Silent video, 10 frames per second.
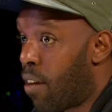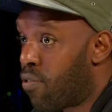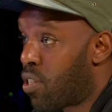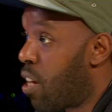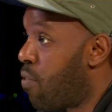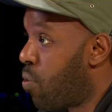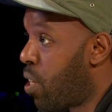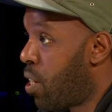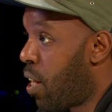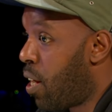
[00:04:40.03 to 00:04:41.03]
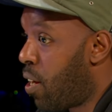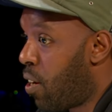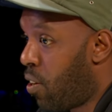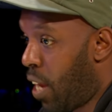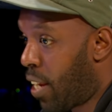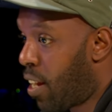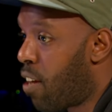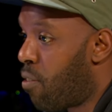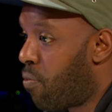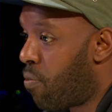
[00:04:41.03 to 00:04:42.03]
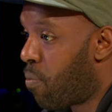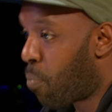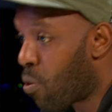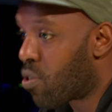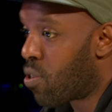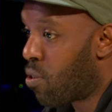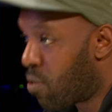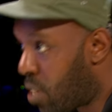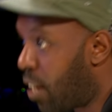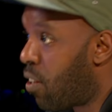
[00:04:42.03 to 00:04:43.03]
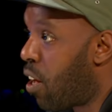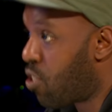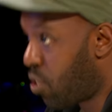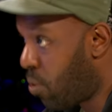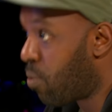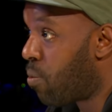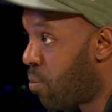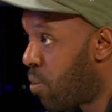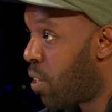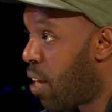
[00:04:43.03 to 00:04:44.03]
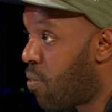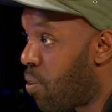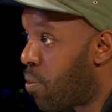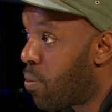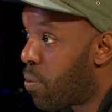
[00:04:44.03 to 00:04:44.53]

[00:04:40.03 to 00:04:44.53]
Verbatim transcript: of slavery uh, on that kind of personal psychological level? Right,